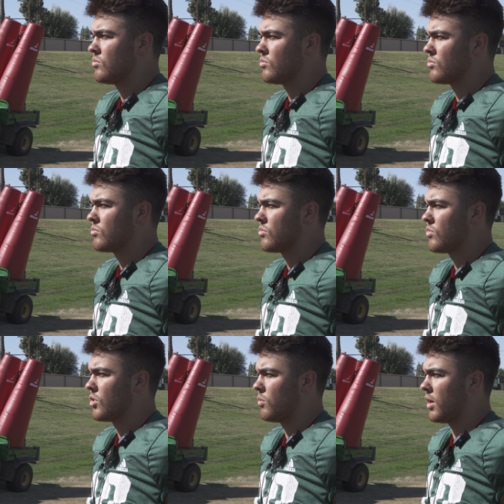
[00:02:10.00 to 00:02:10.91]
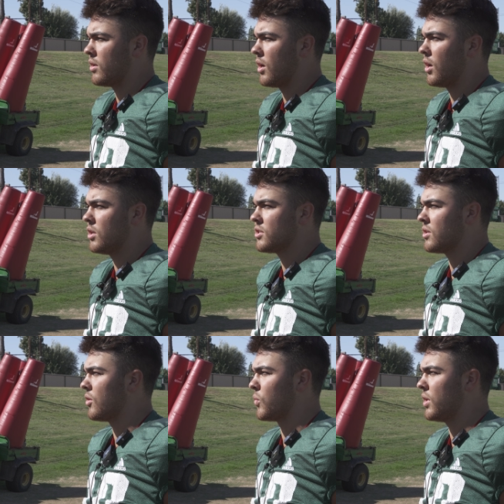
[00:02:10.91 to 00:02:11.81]
from the Aztecs? Right, uh, just
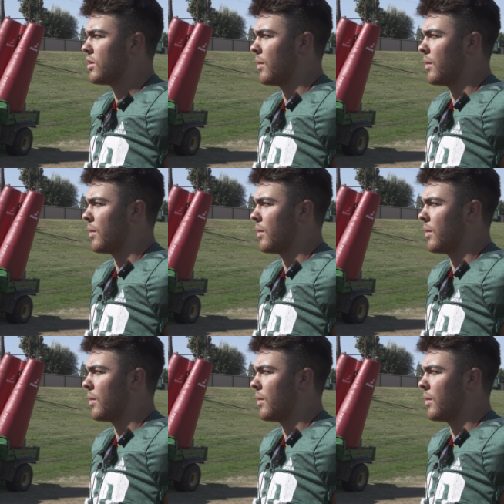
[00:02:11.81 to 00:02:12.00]
another week.